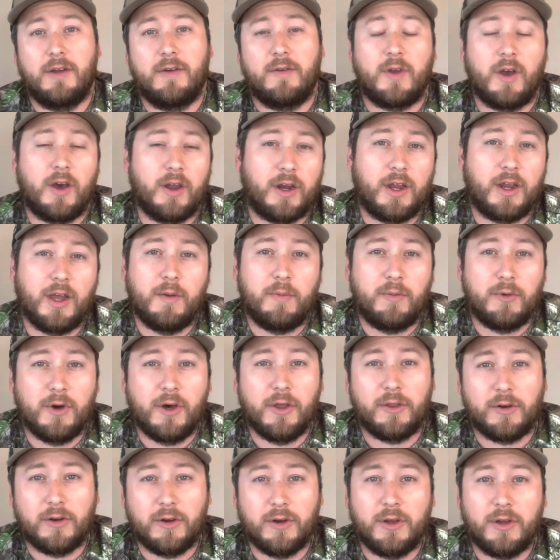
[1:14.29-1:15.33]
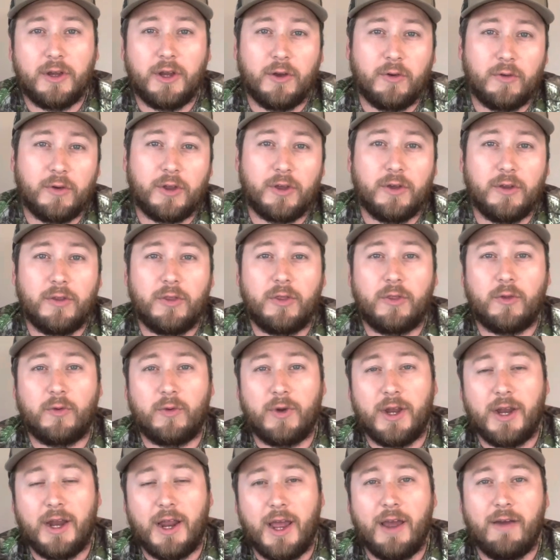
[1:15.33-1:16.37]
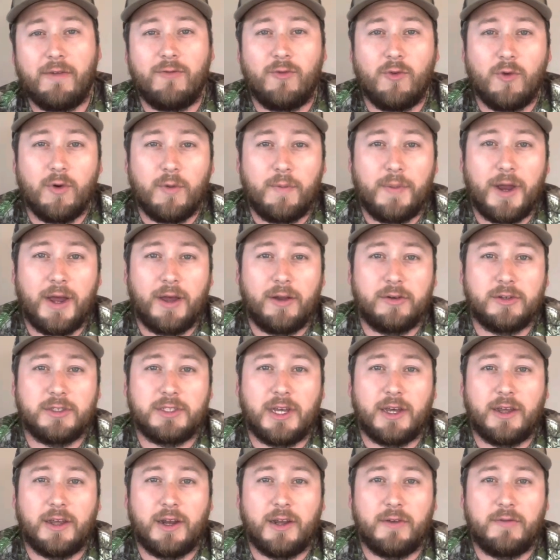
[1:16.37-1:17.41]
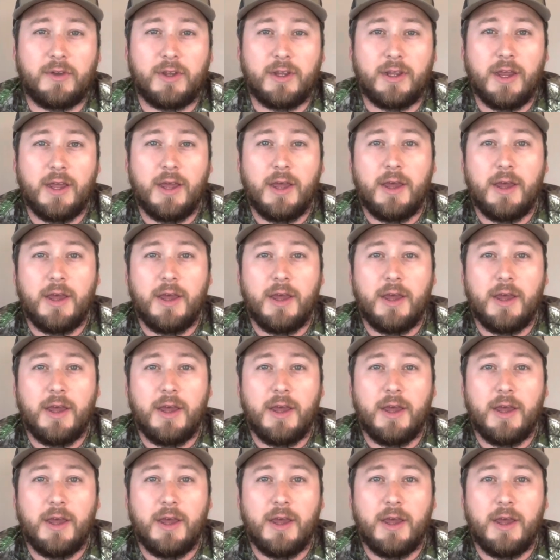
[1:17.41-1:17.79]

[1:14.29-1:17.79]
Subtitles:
Caught a couple other, good 3.5, 4 pounders out of it,